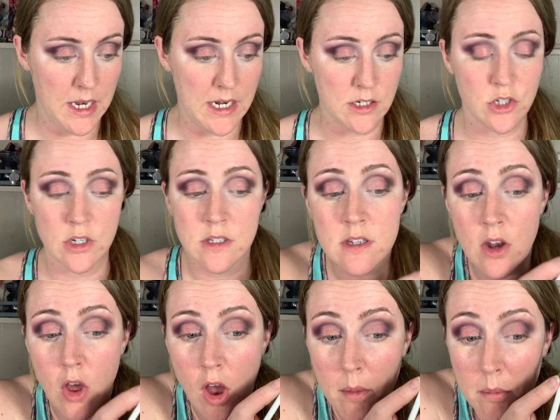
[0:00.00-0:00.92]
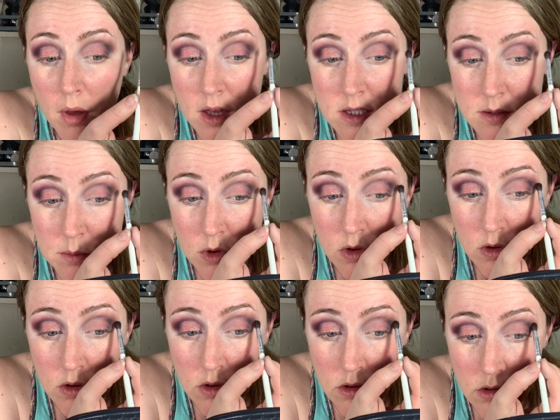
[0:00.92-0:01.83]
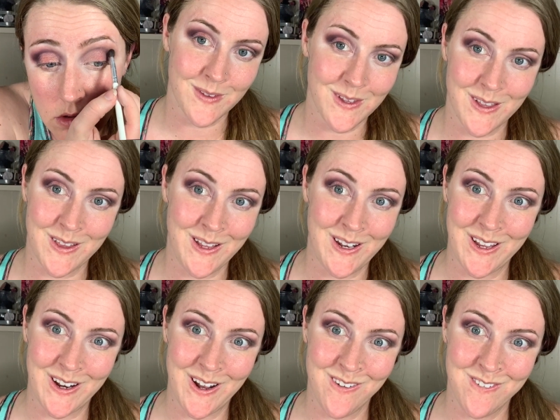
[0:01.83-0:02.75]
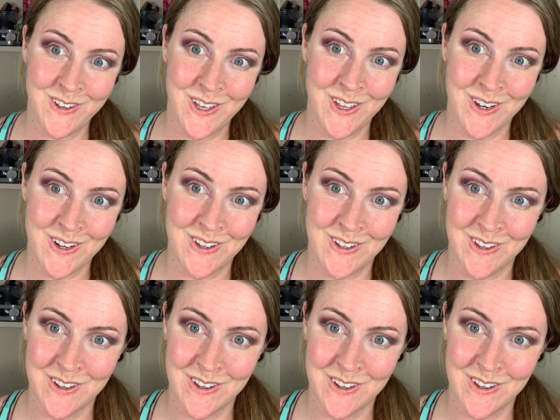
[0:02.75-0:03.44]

and it's just not possible. Cleaning it off again.